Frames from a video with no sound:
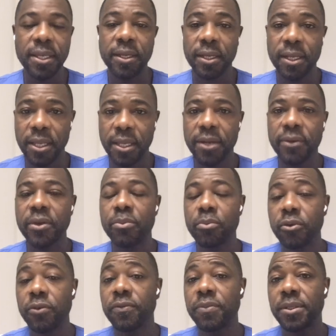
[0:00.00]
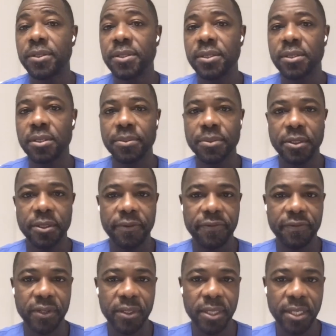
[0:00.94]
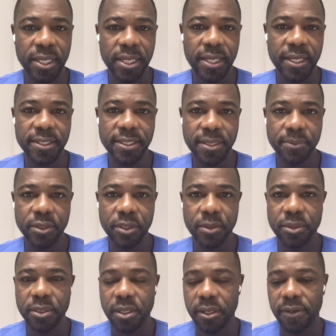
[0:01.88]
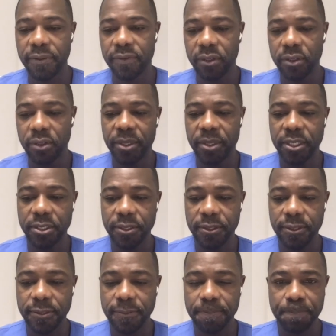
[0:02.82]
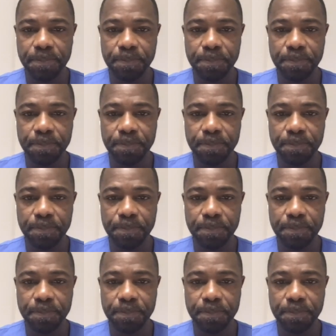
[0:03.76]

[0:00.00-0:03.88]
a clear improvement in terms of symptoms for the patients.